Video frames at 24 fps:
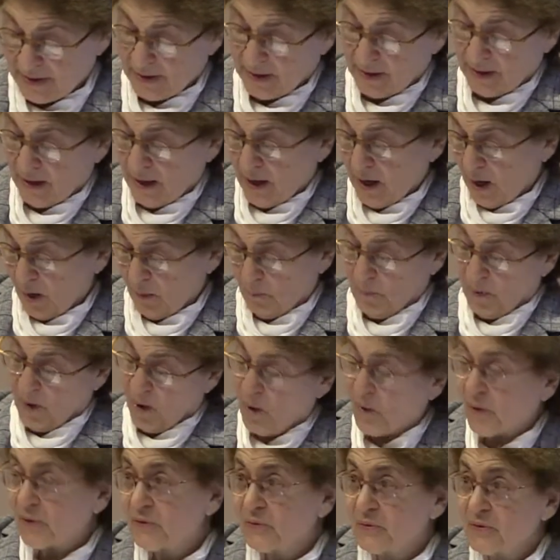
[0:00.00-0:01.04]
a
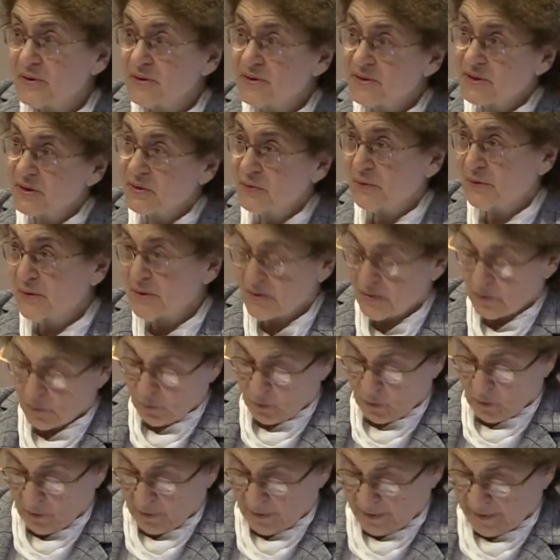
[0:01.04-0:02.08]
Poetry Series
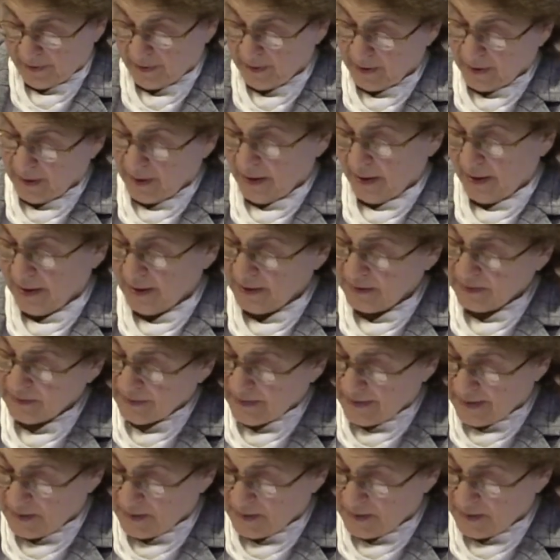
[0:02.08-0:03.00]
Award, and a Lambda